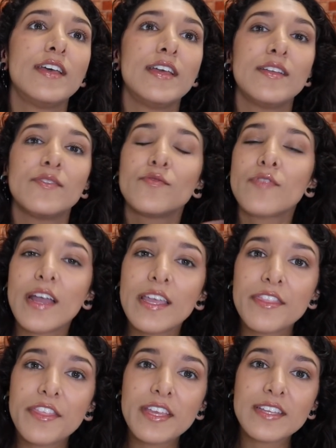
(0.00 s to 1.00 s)
and
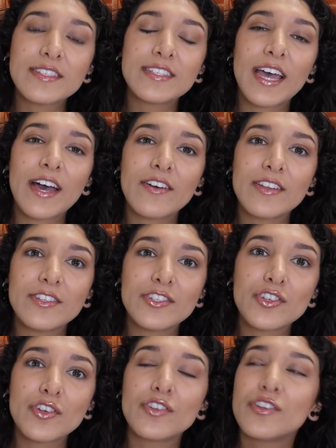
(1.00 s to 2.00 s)
write things down and
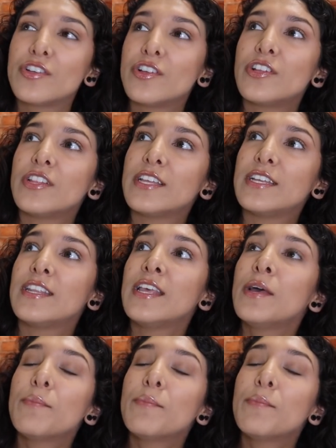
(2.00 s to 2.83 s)
journal and